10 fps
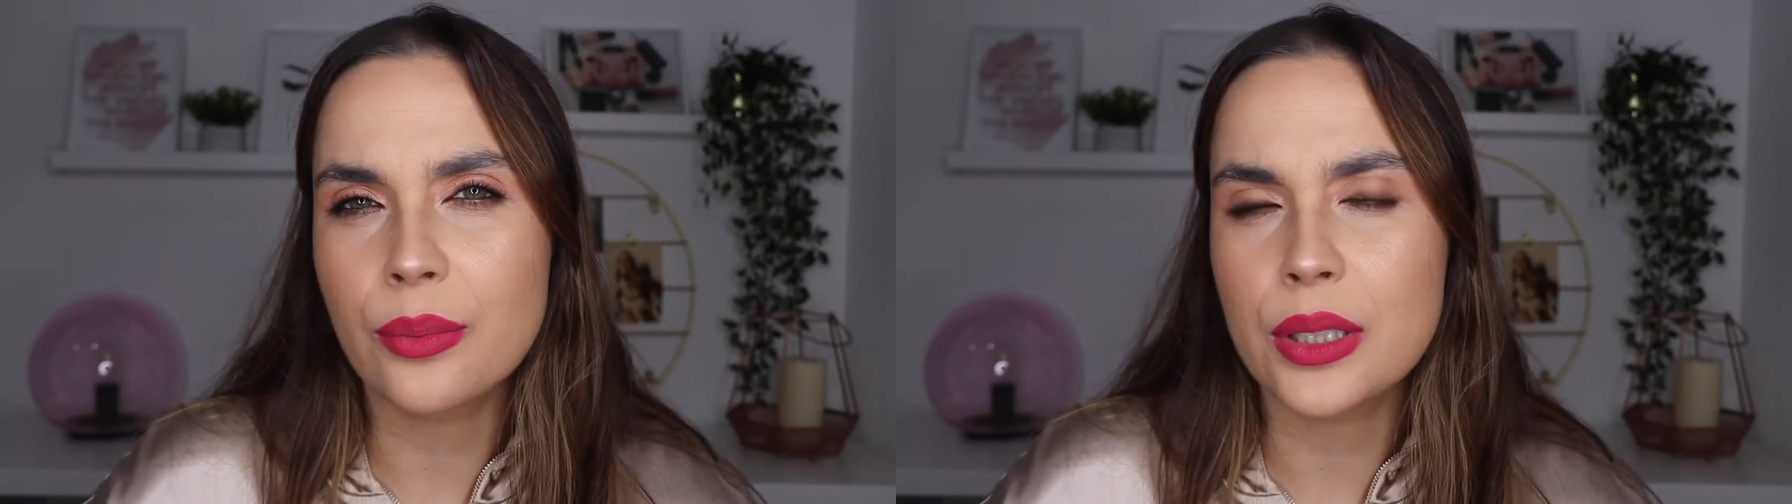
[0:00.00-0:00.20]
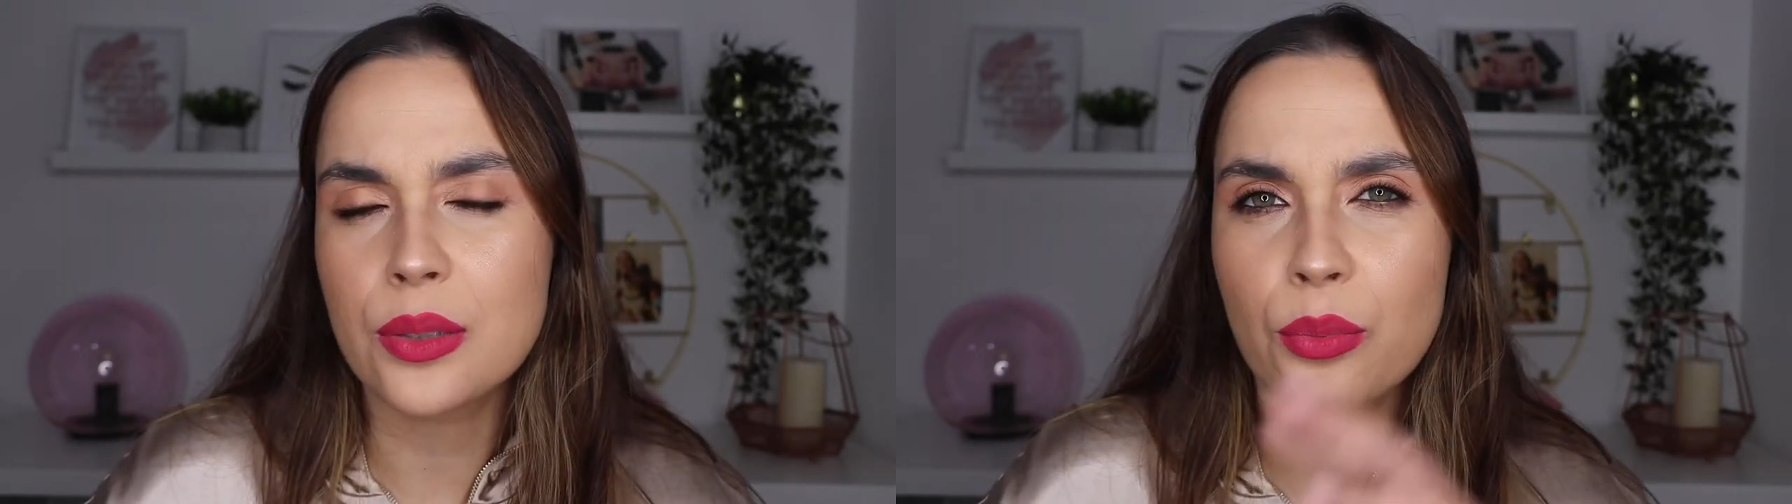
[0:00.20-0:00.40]

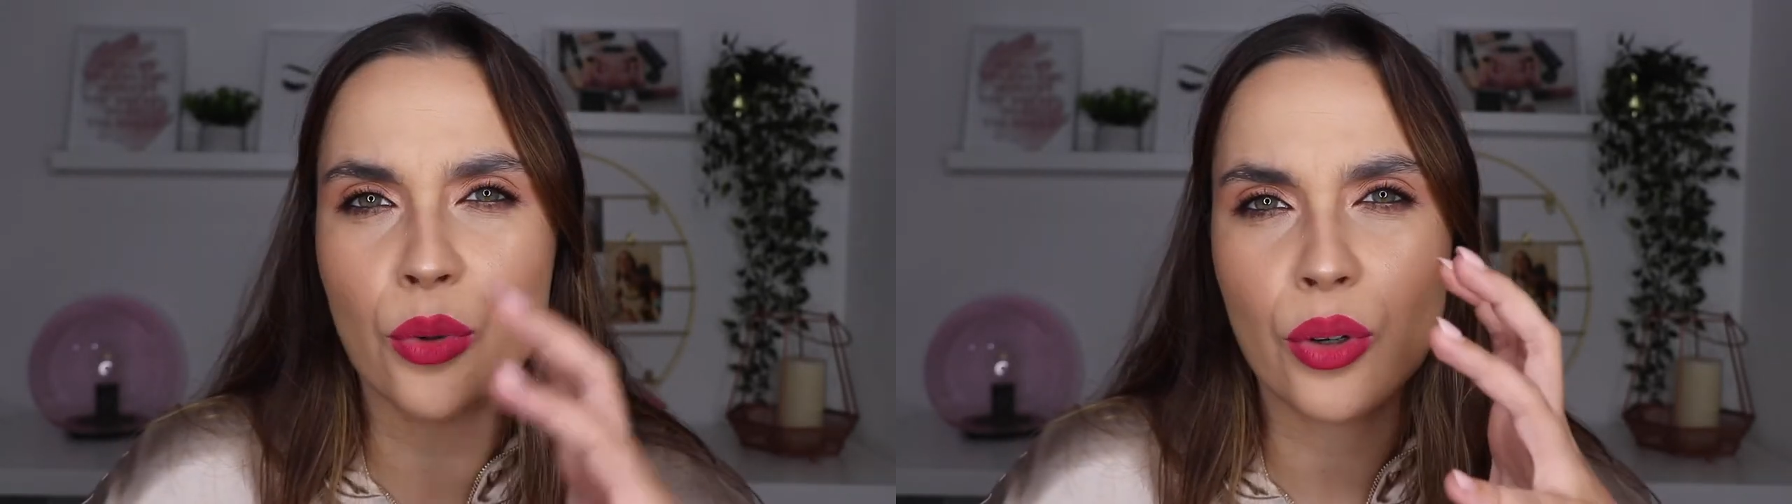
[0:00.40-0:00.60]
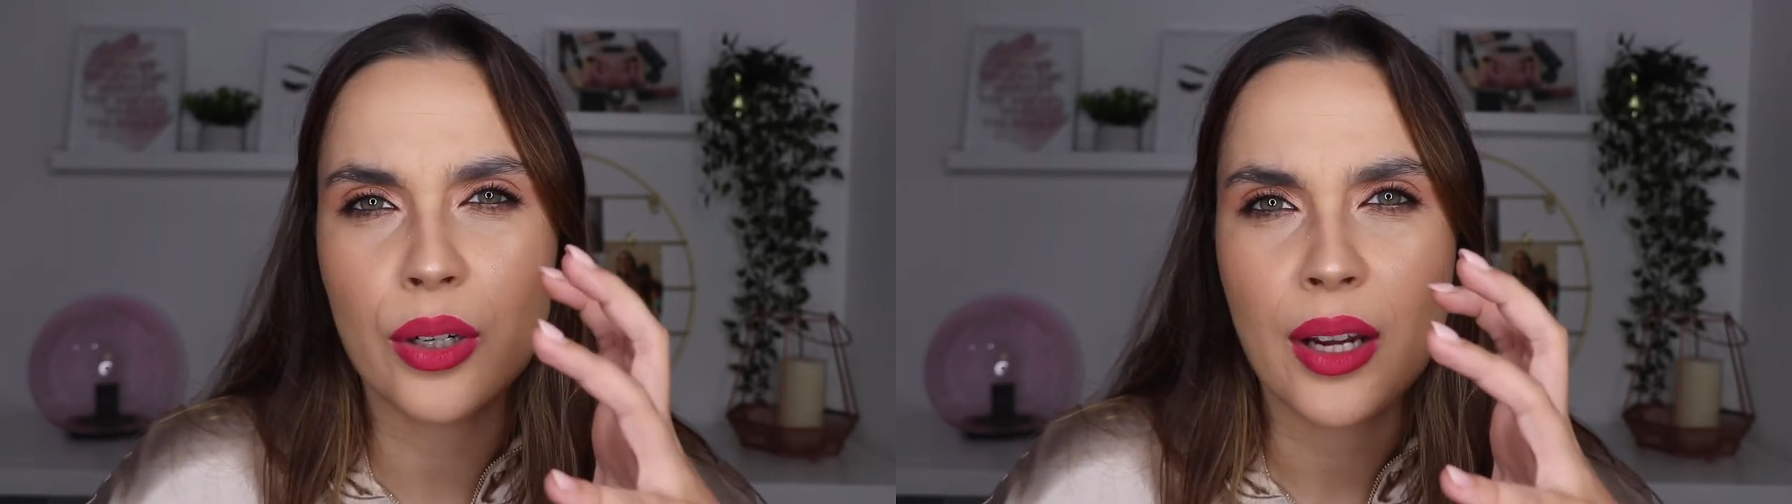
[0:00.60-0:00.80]
bit
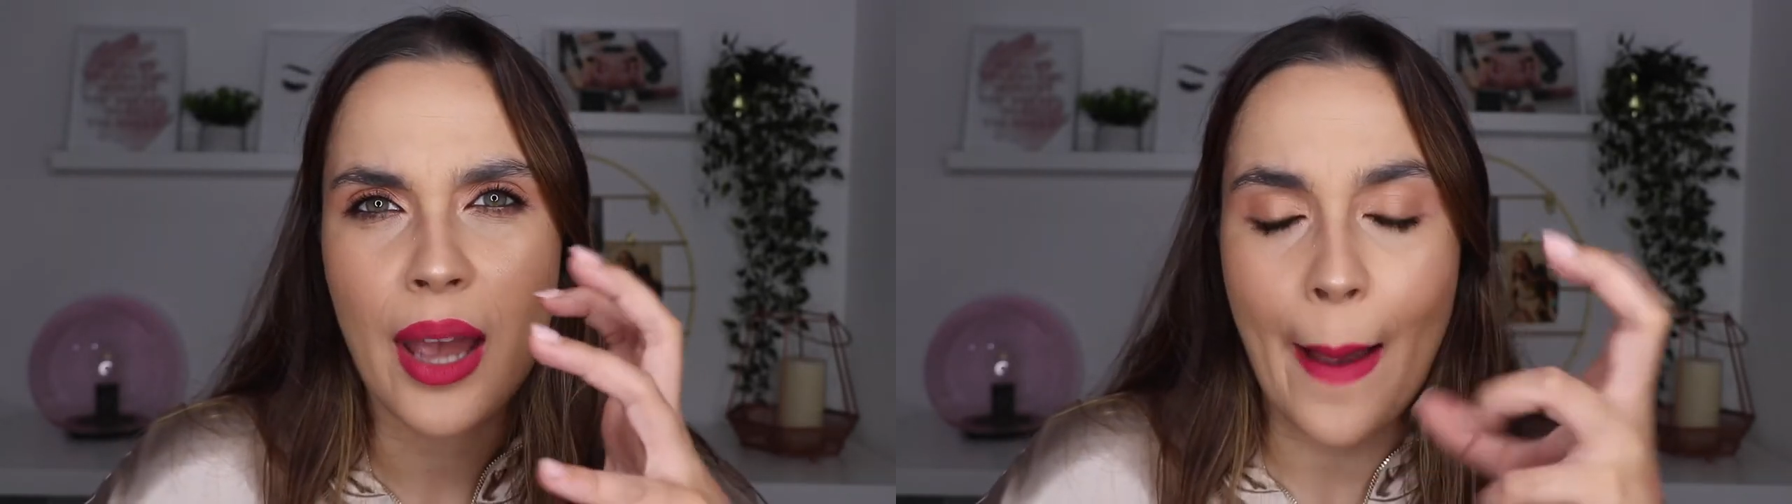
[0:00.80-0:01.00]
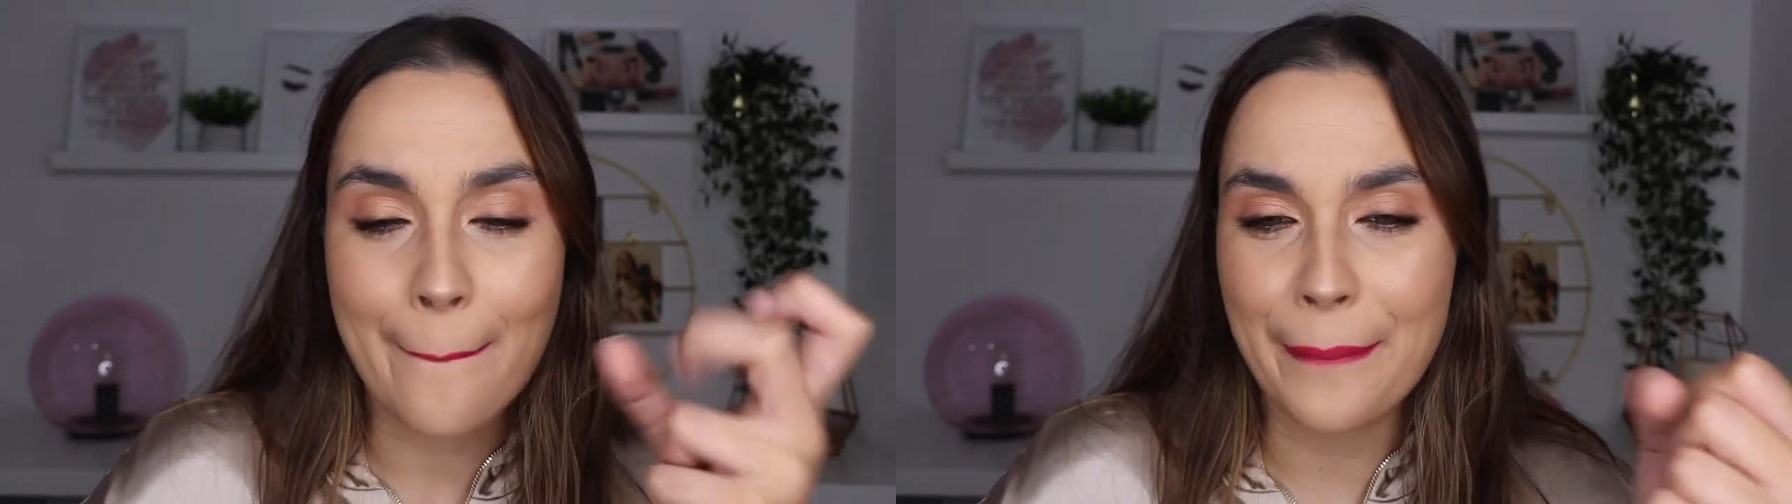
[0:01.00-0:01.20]
more
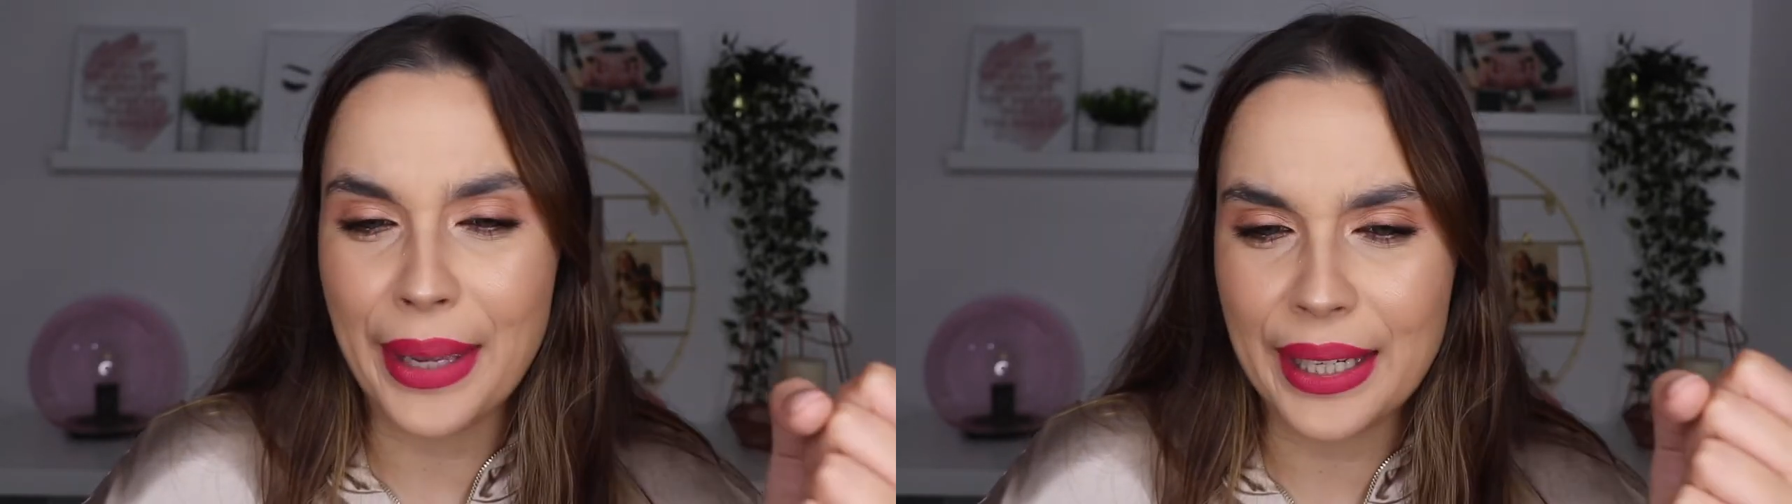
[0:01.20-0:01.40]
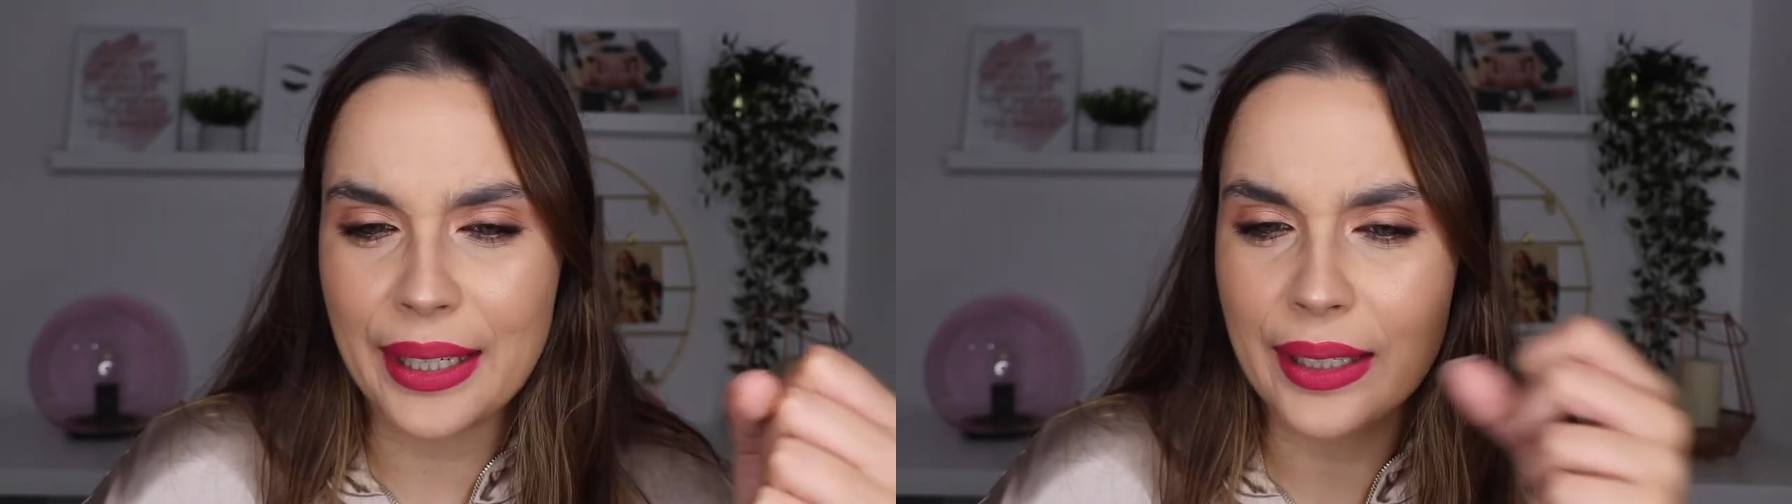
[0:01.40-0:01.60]

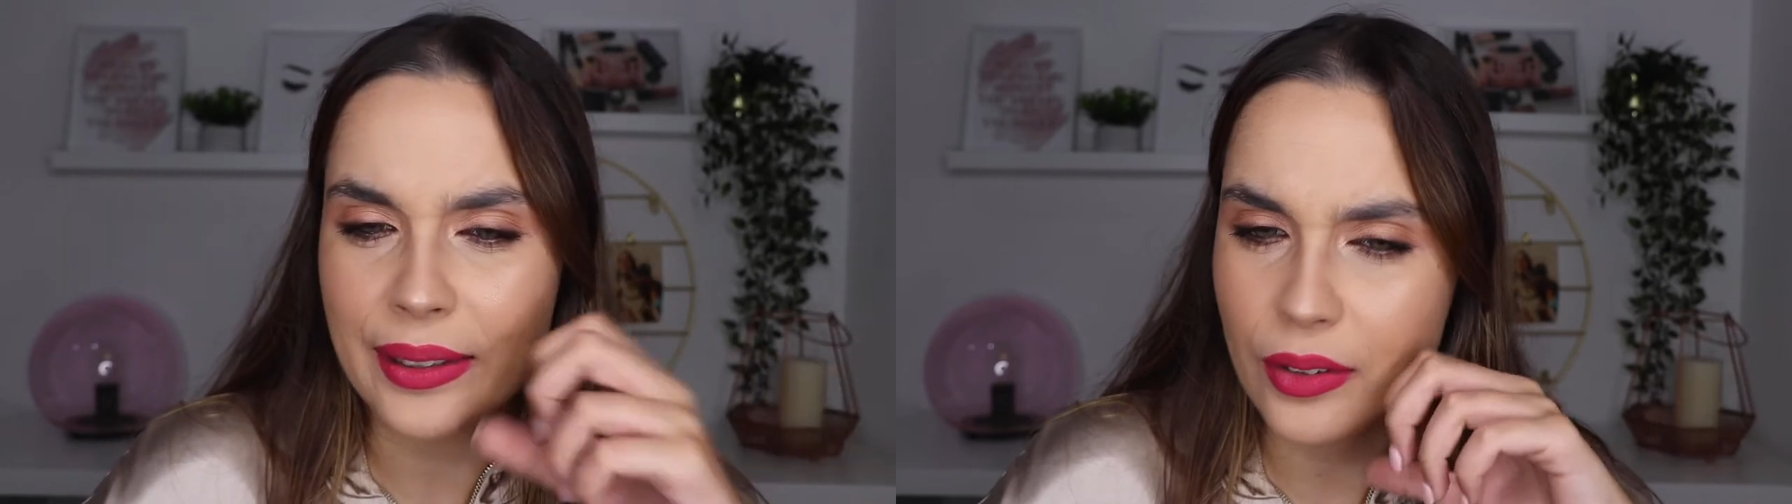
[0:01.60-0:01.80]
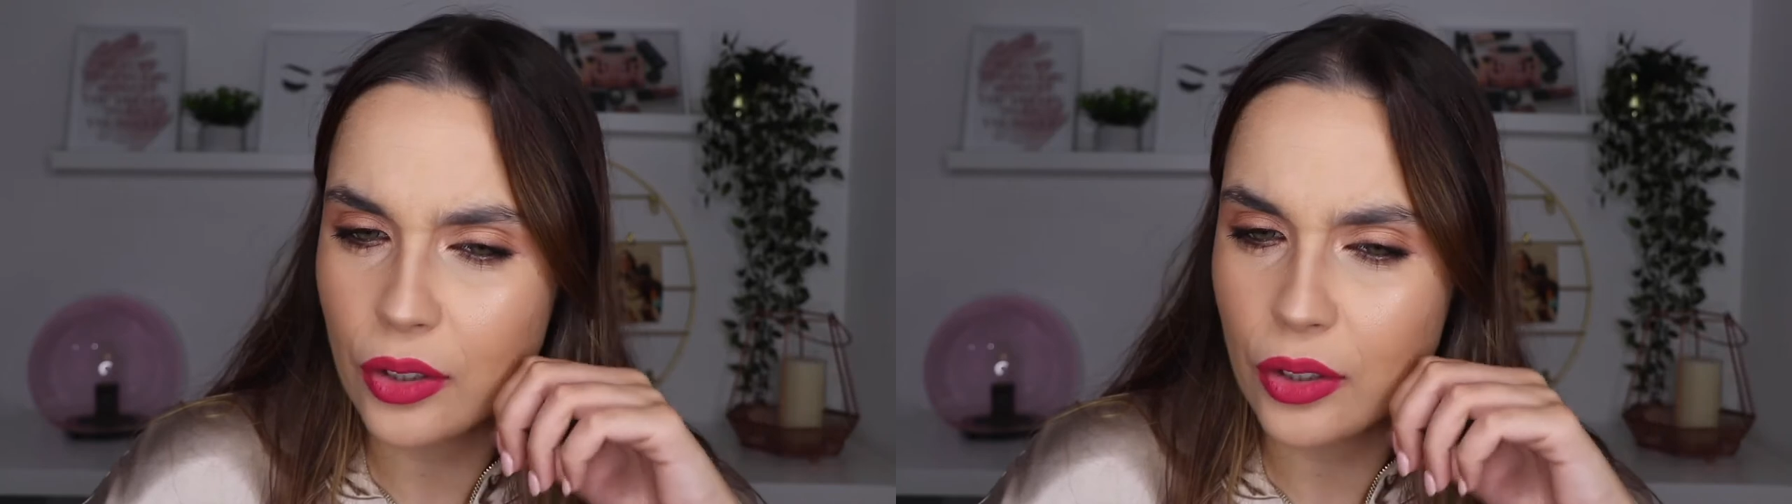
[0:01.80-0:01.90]
pink,